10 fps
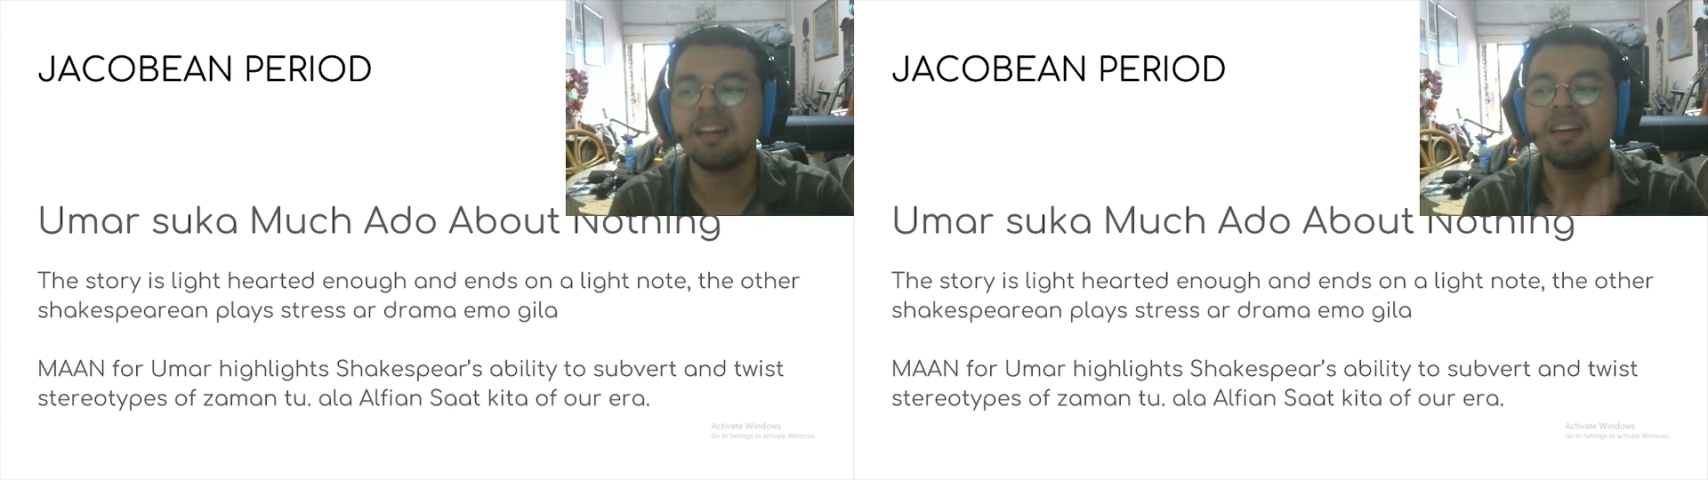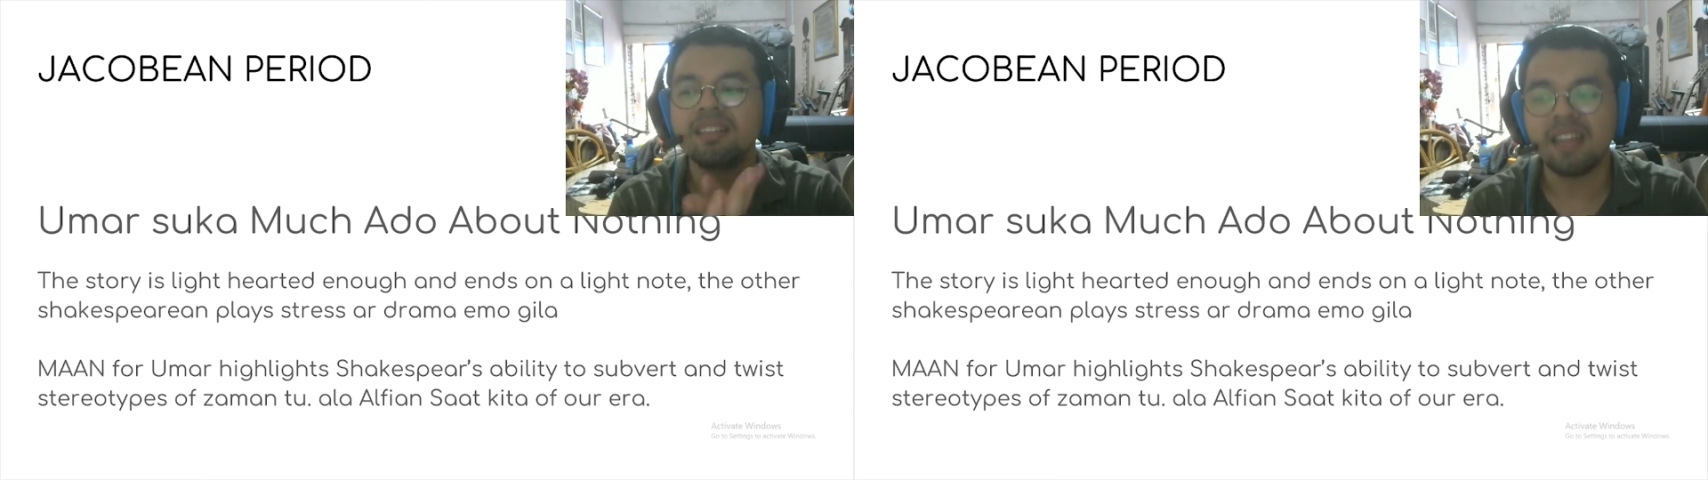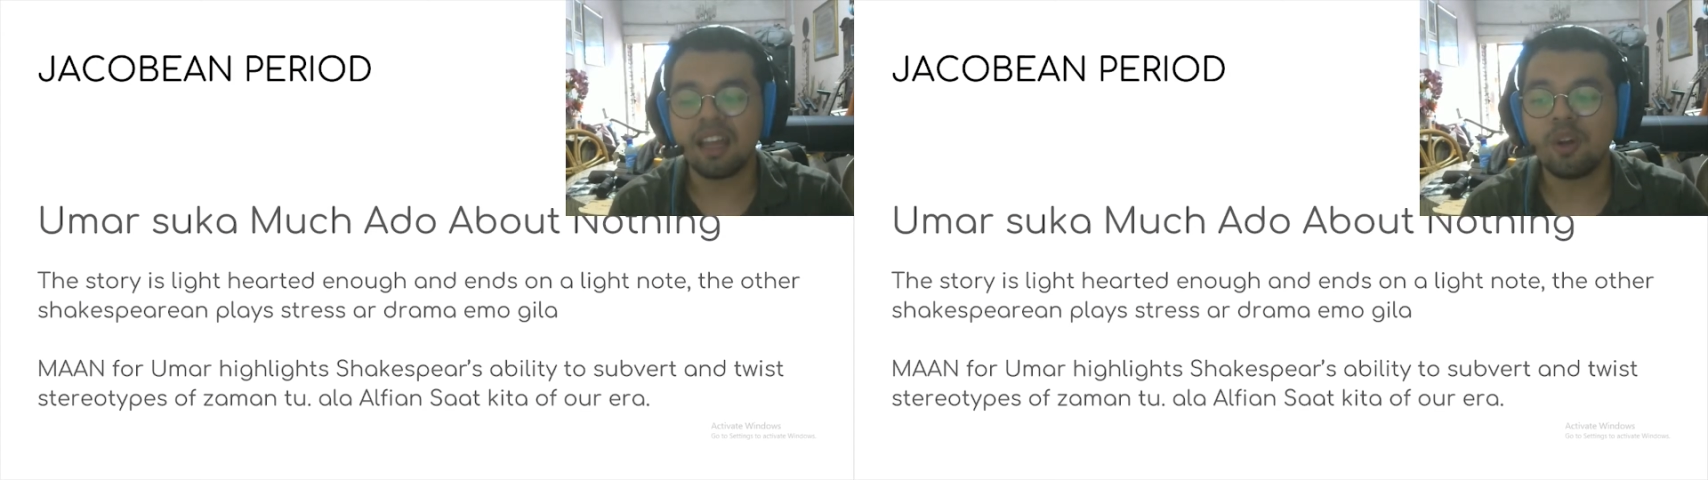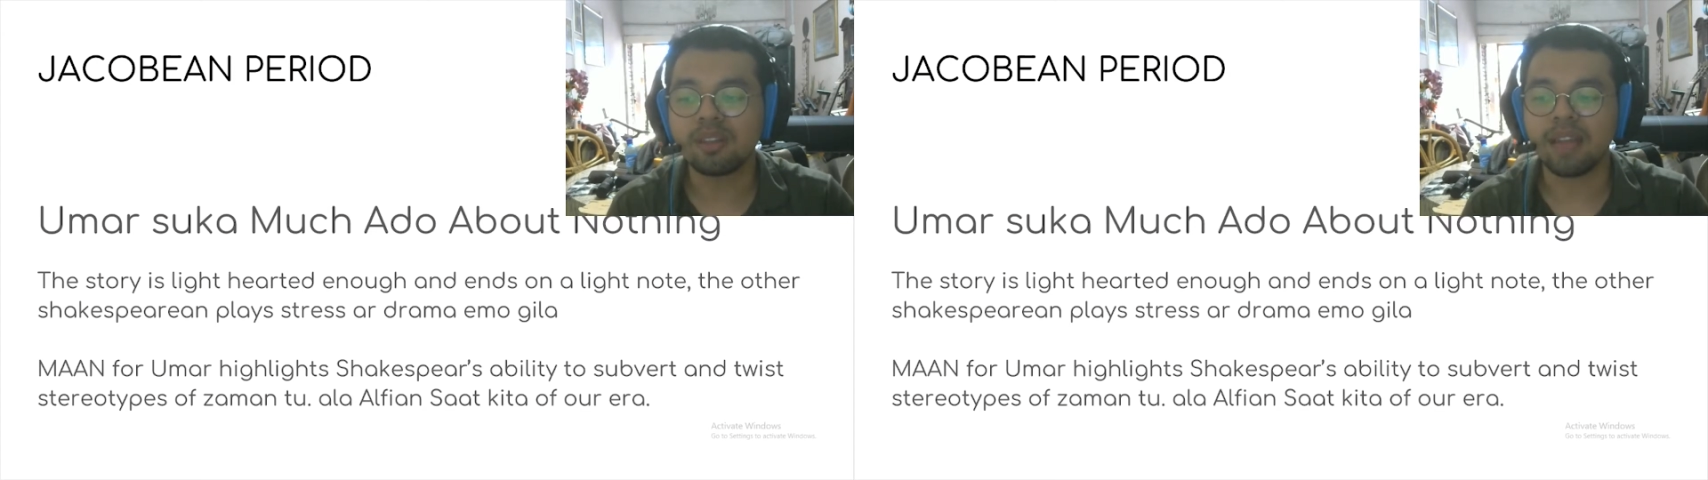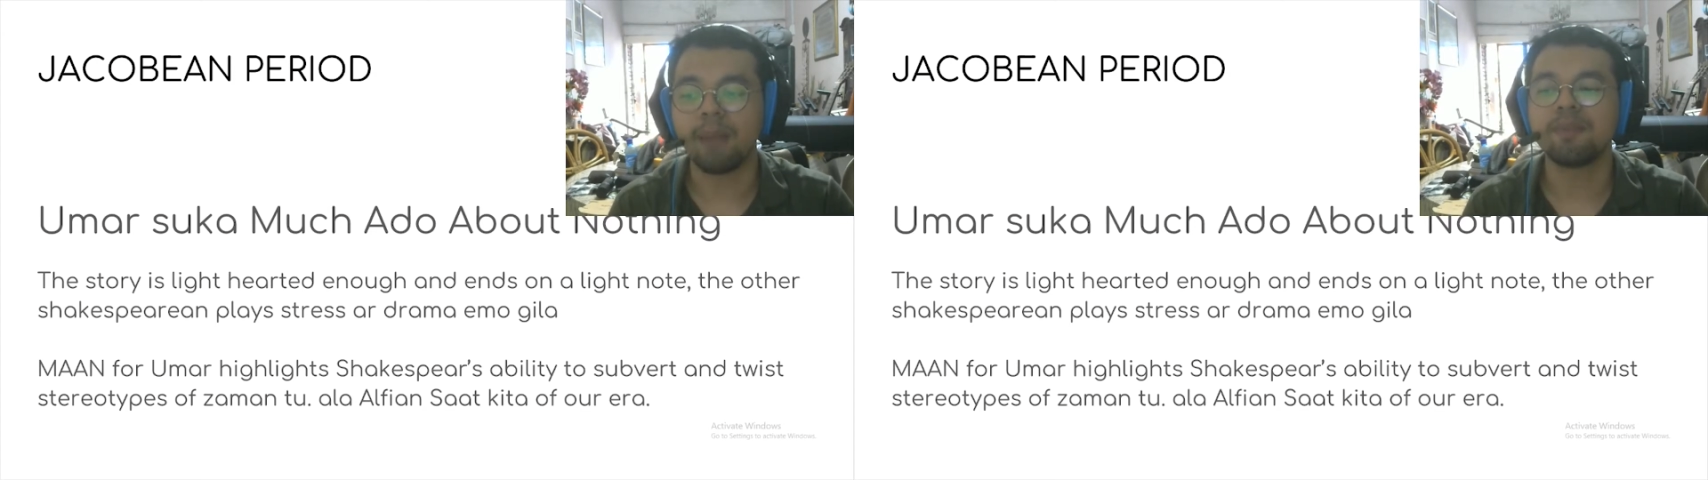
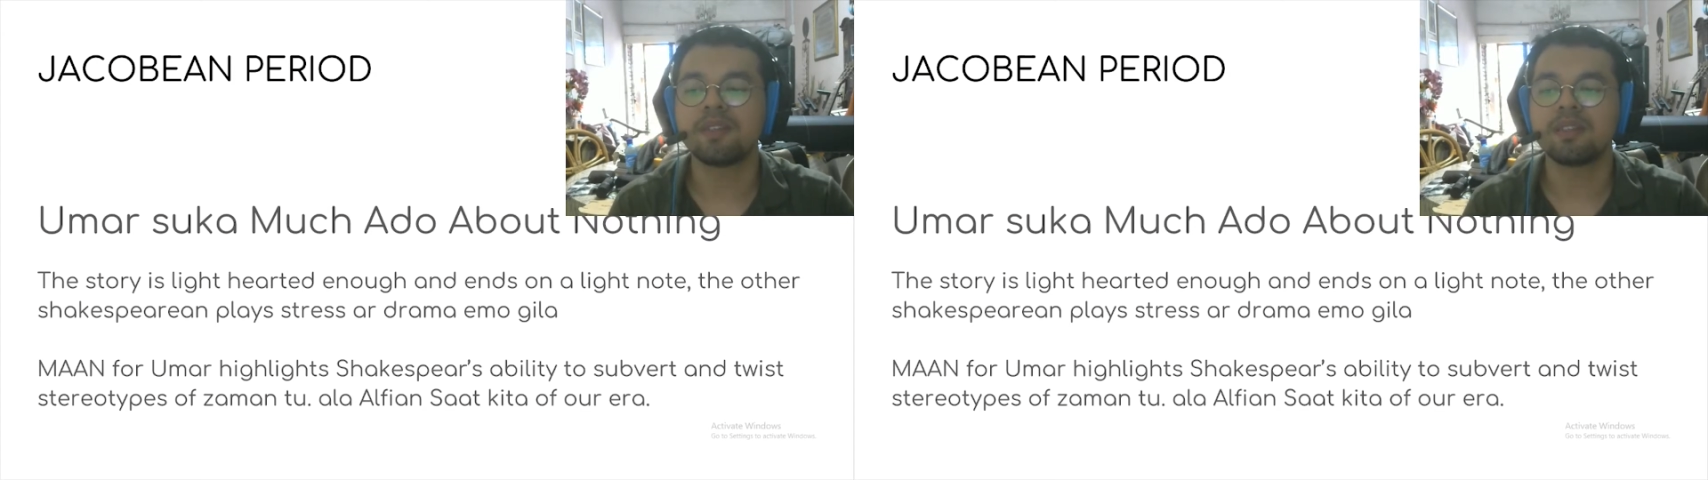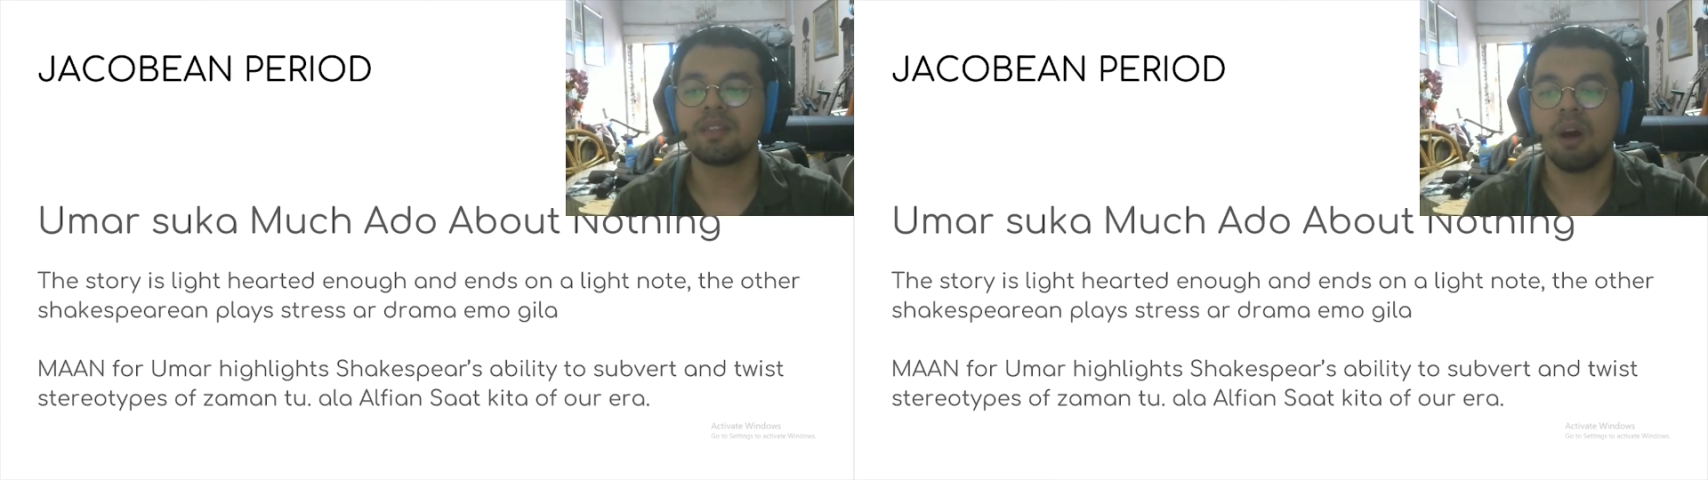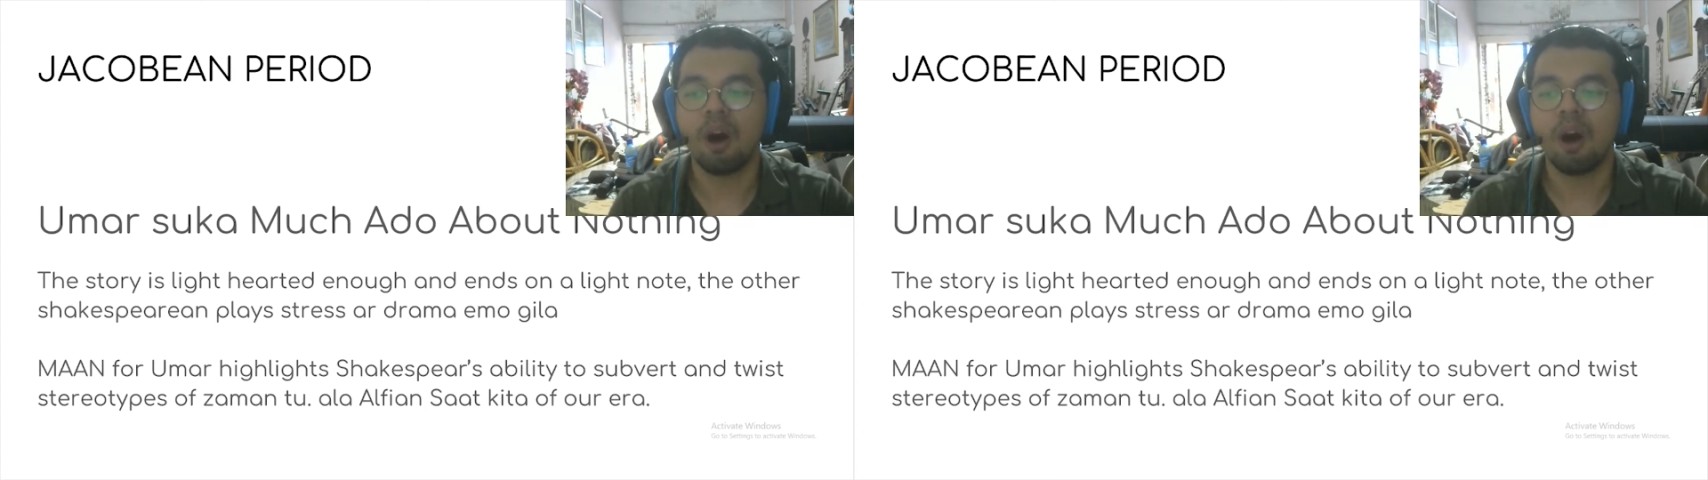stereotypes